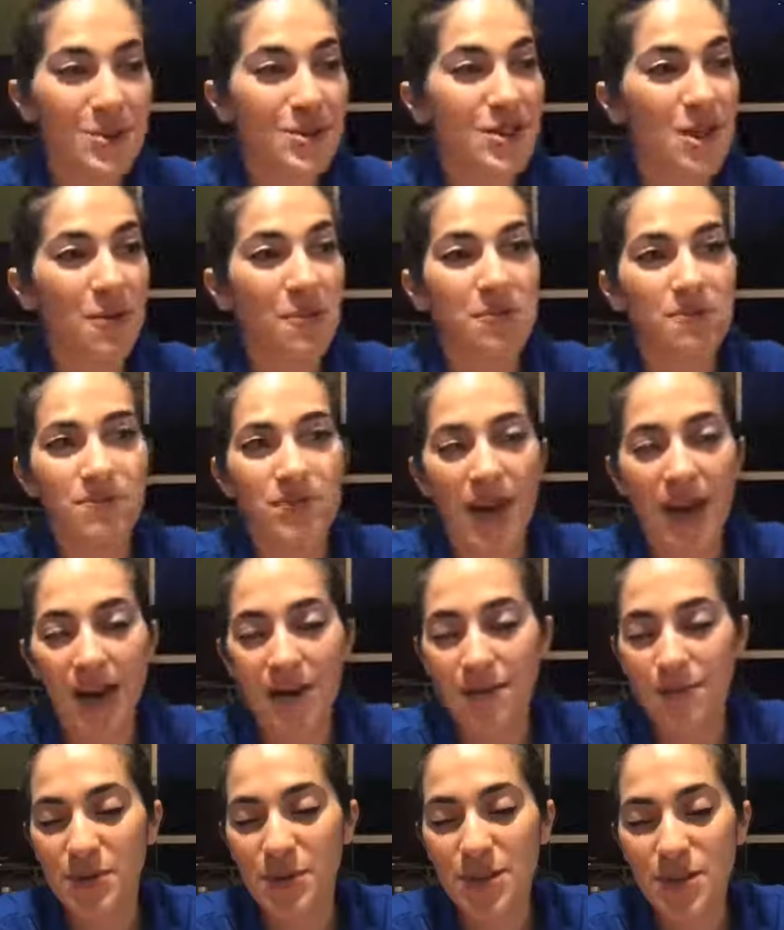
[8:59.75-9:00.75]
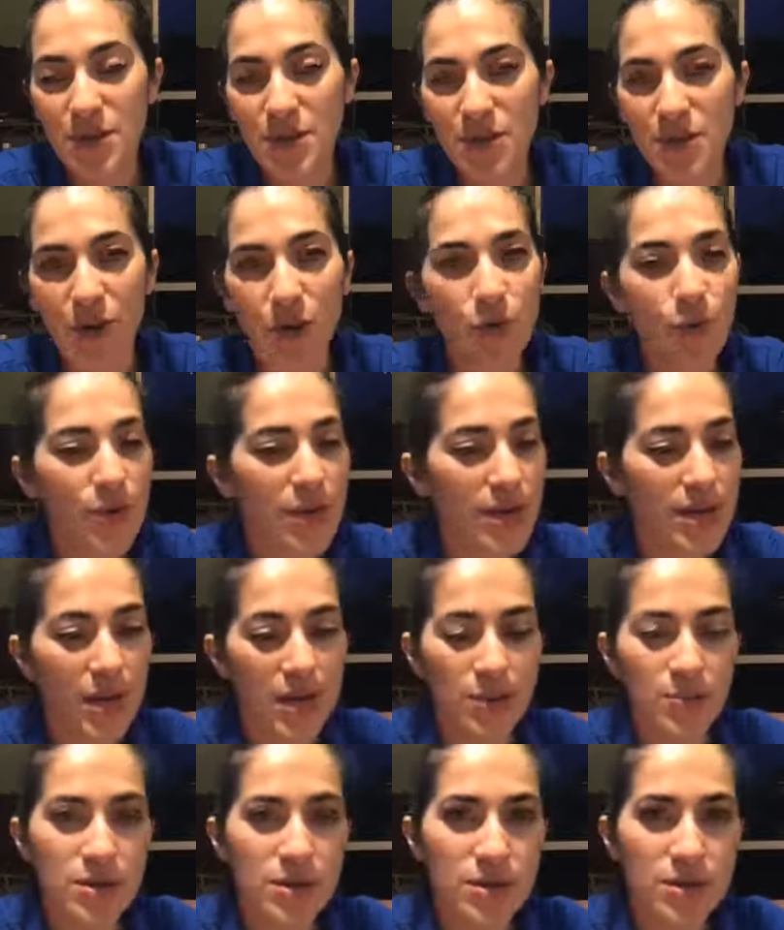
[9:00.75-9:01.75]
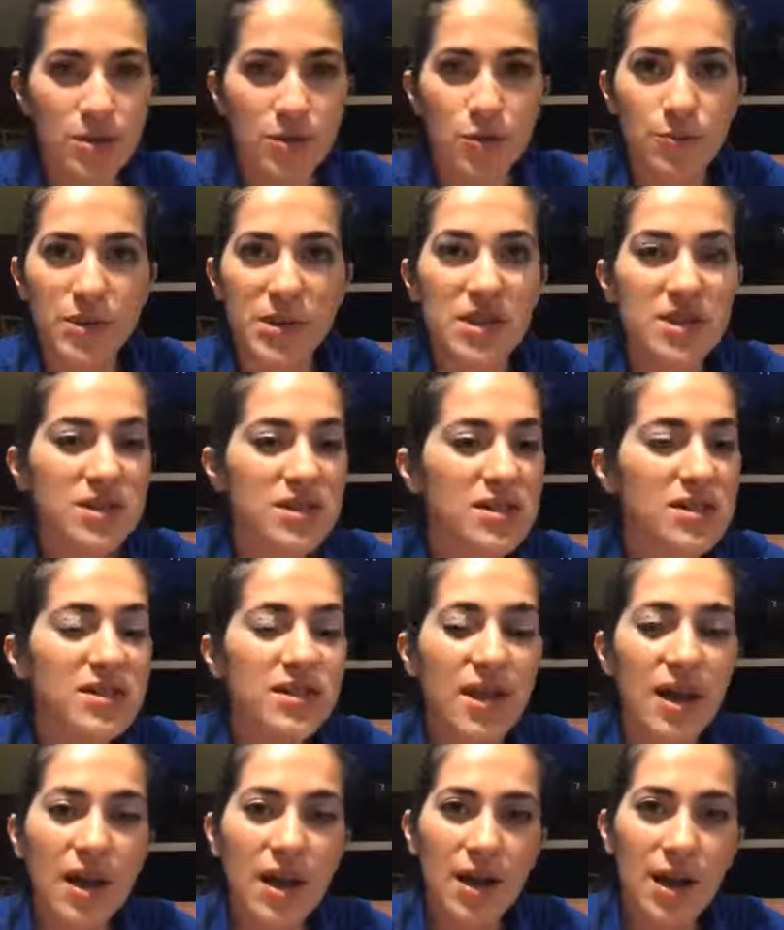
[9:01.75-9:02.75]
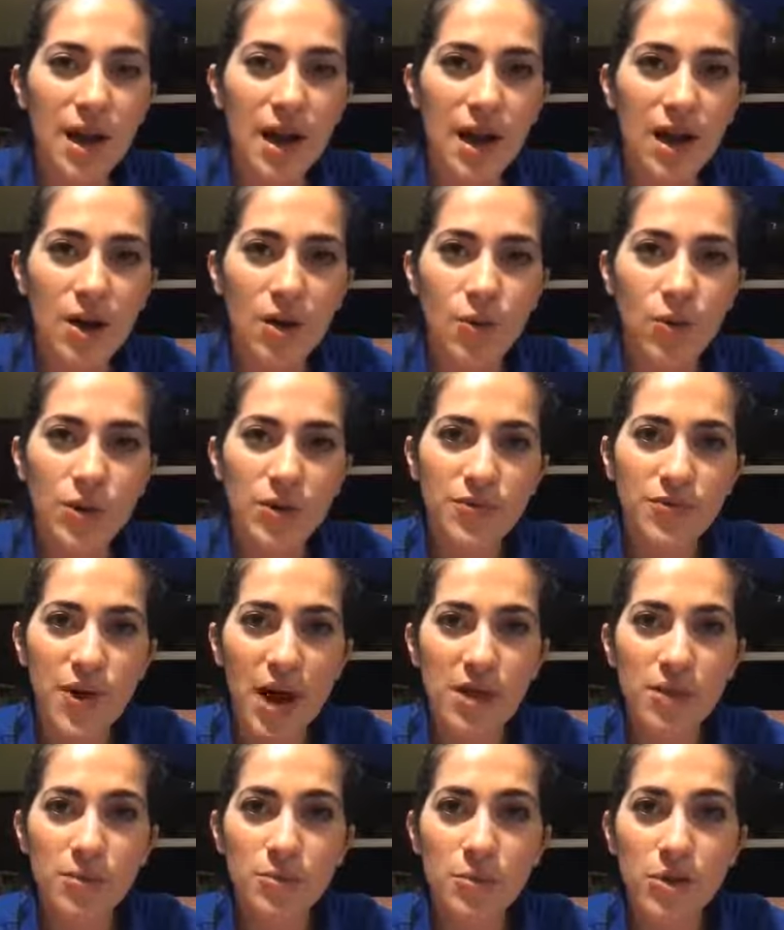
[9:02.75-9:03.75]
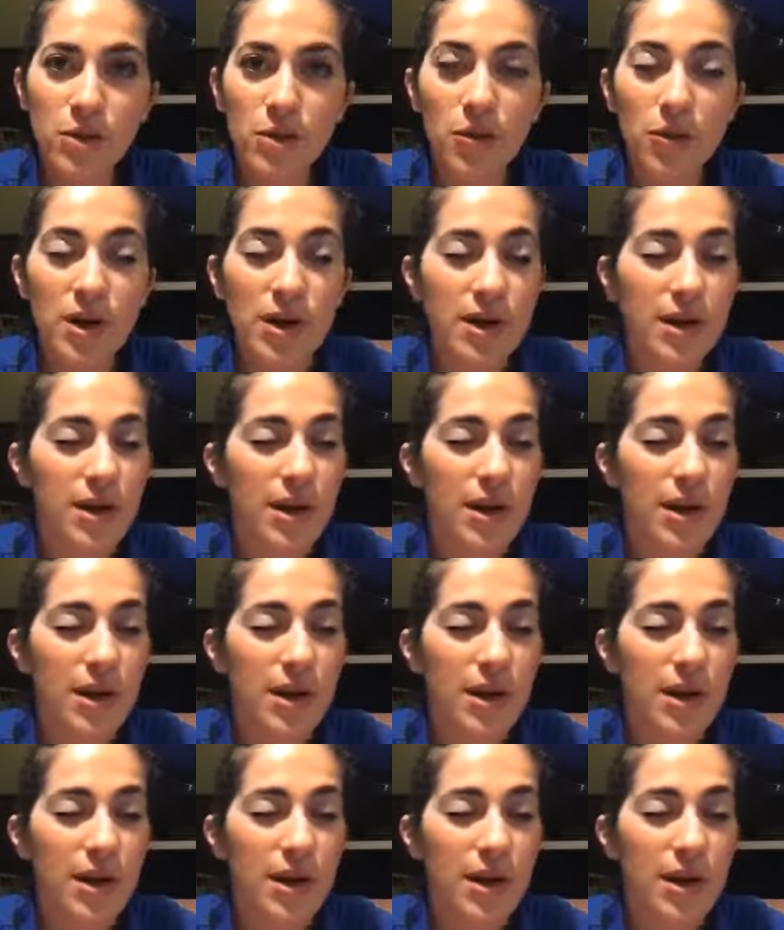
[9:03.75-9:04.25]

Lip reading: It's our pizza dough. We cut them into little pieces. We fry them real quick,